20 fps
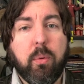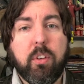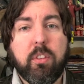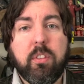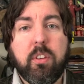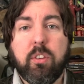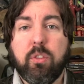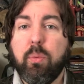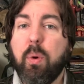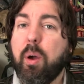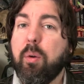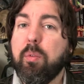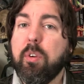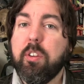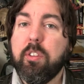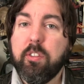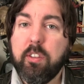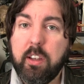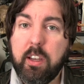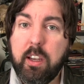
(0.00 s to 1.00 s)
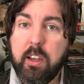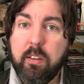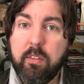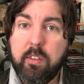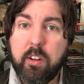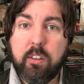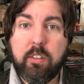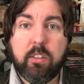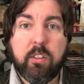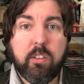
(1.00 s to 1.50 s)
wasn't as well
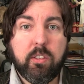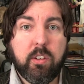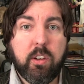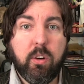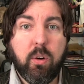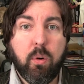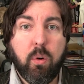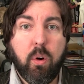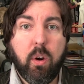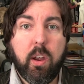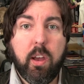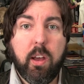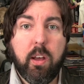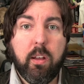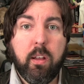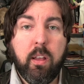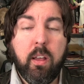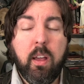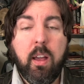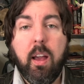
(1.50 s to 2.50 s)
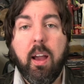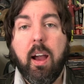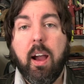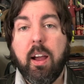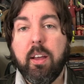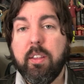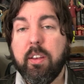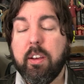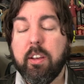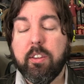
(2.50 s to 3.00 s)
received as Casino Royale,
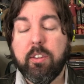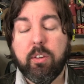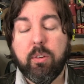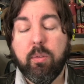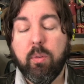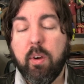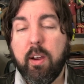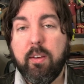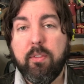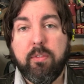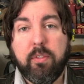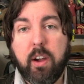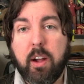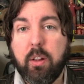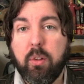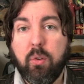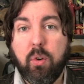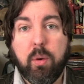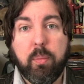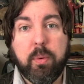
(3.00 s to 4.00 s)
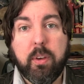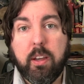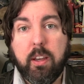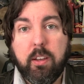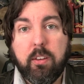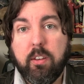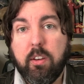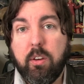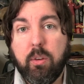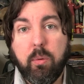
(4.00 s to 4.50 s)
I think it's a great follow-up and
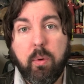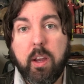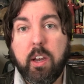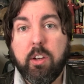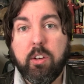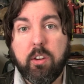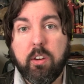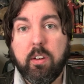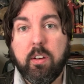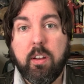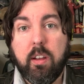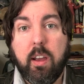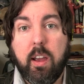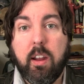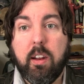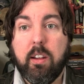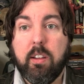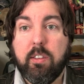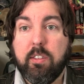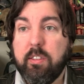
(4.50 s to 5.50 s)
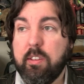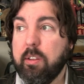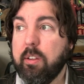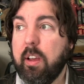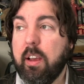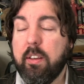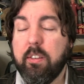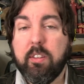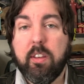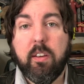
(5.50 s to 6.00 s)
continuation, and it still
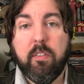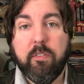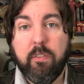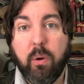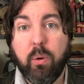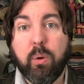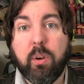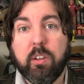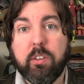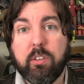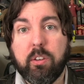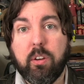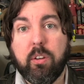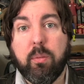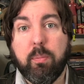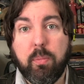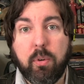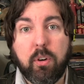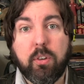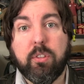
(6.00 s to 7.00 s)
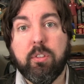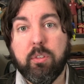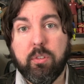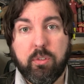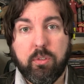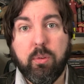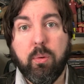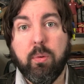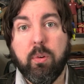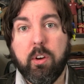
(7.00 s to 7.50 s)
has that focus on the personal
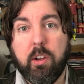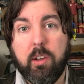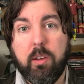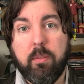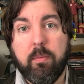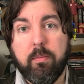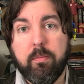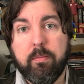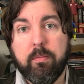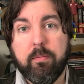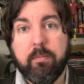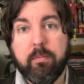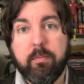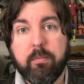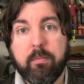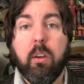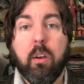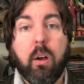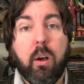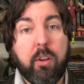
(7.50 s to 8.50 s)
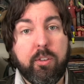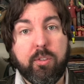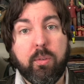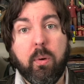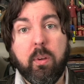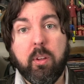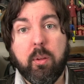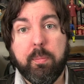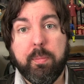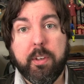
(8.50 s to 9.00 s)
story. Also
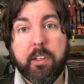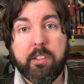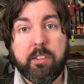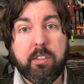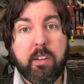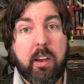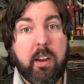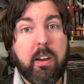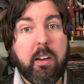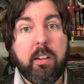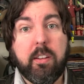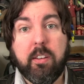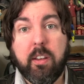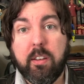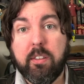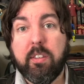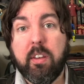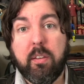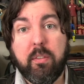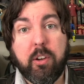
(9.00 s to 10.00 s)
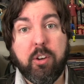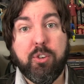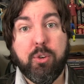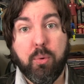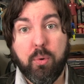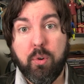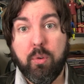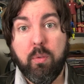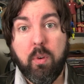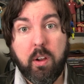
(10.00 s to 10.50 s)
on the plus side, it does have a
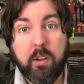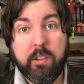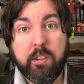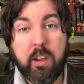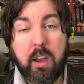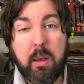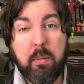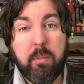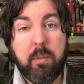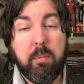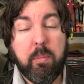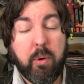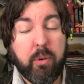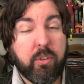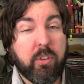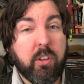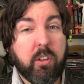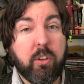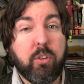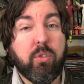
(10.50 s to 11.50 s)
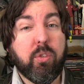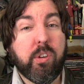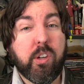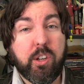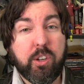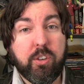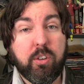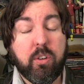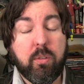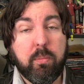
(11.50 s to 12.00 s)
shorter runtime than most of the
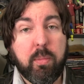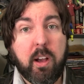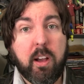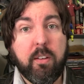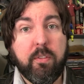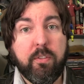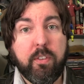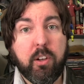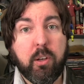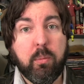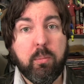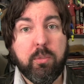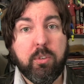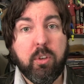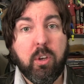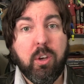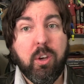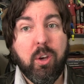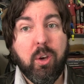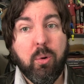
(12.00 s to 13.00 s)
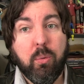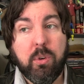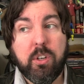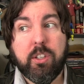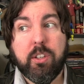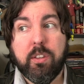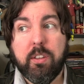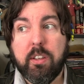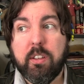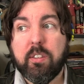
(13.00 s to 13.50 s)
traditional Bond films, which
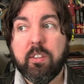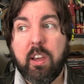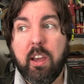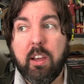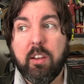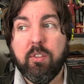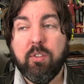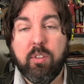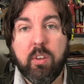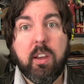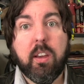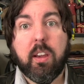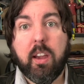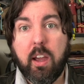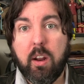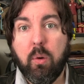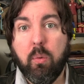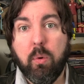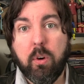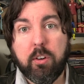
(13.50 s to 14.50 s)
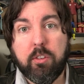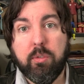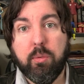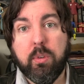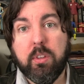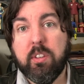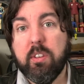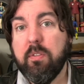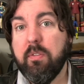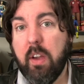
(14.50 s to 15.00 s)
in this case, it kind of works to
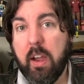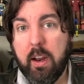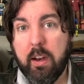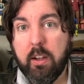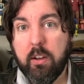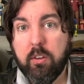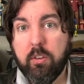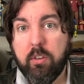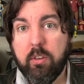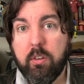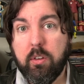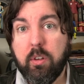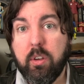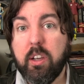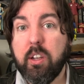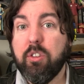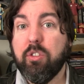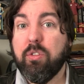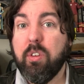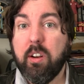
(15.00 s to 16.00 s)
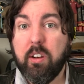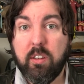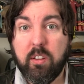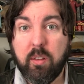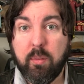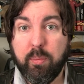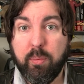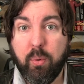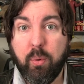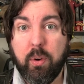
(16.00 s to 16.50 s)
its advantage. You get straight to
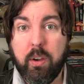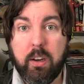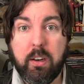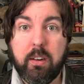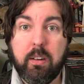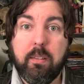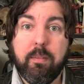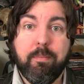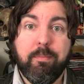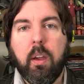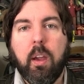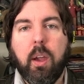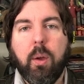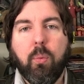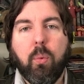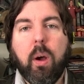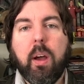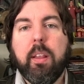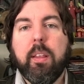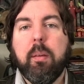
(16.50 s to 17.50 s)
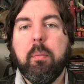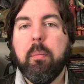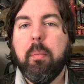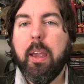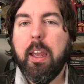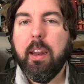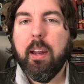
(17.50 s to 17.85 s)
the point. And while it may